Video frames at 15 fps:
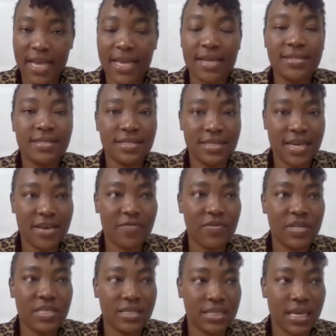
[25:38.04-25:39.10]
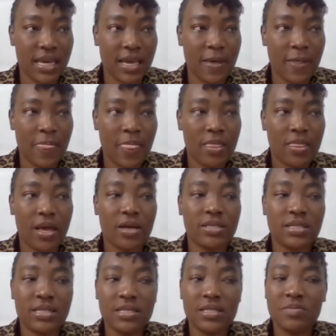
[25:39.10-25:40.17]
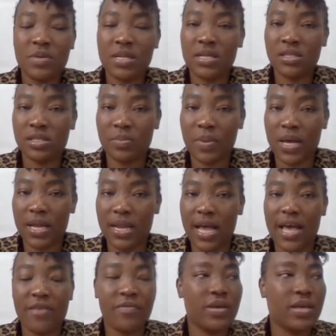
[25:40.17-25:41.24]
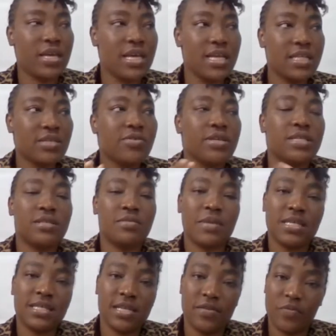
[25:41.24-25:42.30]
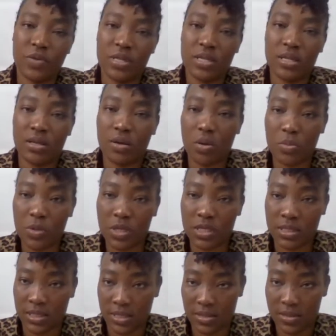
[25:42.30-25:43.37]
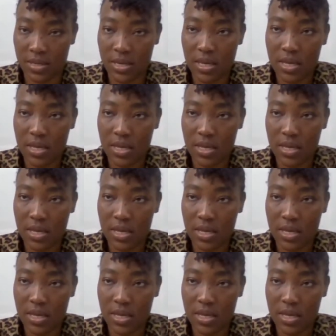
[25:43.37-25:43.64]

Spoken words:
I can safely say that since being in Japan, I've integrated myself within the community.